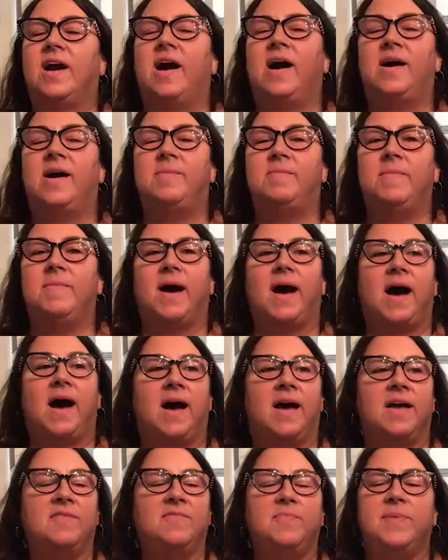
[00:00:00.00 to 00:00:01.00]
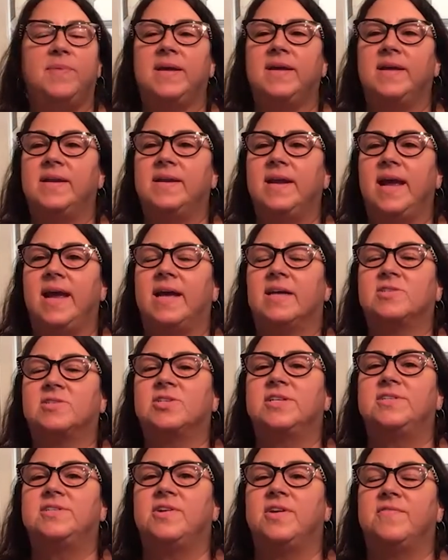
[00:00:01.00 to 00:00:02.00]
I've been
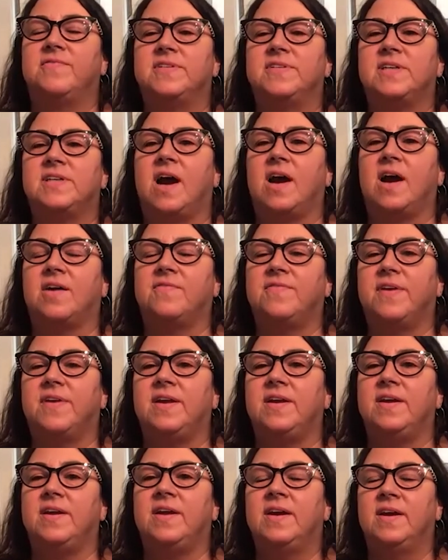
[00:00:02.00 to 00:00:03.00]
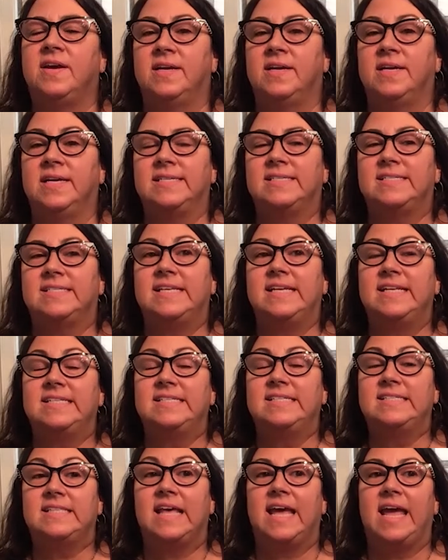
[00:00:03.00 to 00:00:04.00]
actually doing photography
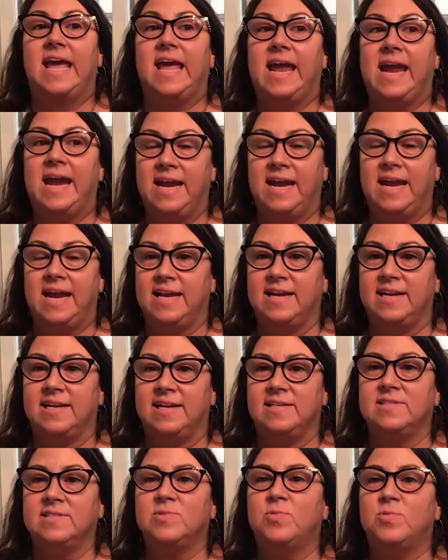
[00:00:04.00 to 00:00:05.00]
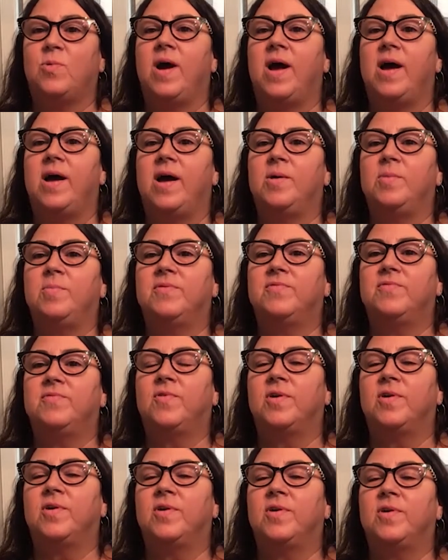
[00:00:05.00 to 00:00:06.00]
since the 80s, well
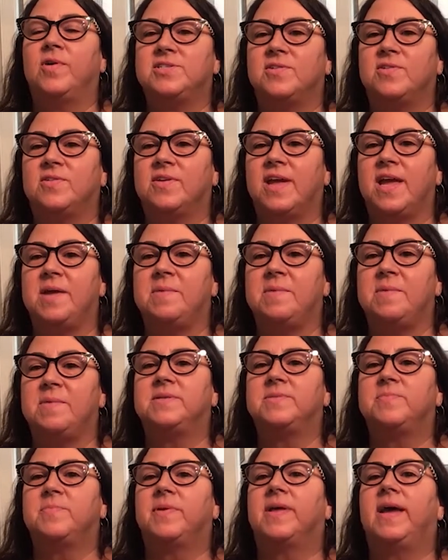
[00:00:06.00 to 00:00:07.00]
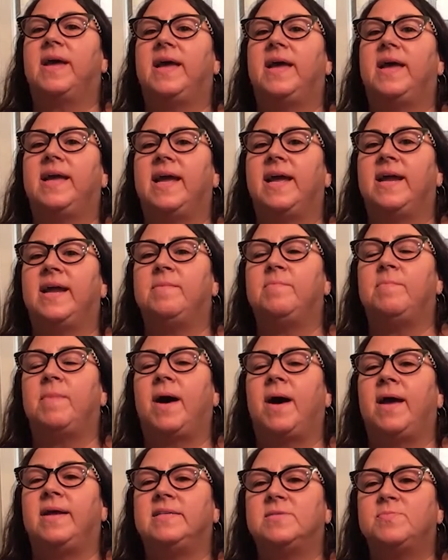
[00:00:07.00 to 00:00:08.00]
before digital came into play.
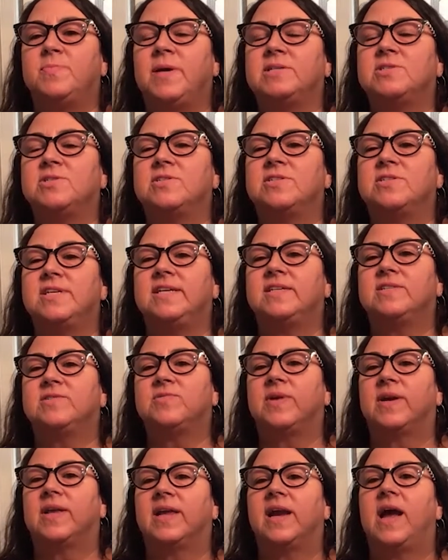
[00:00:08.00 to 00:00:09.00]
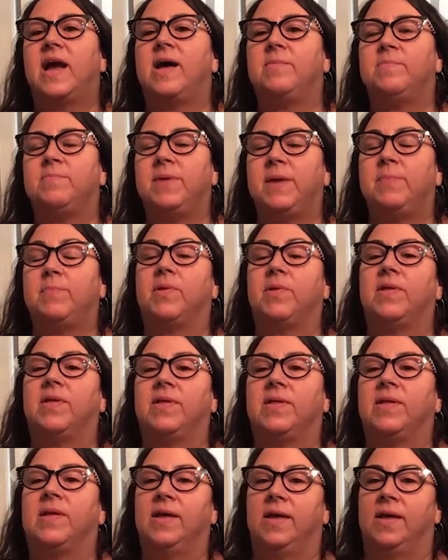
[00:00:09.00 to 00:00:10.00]
And my specialty is really on
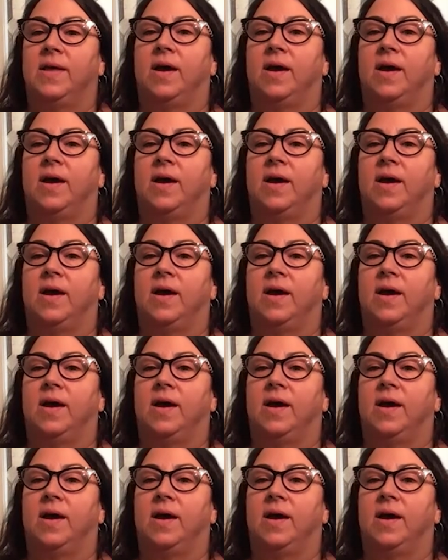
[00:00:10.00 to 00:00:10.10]
people,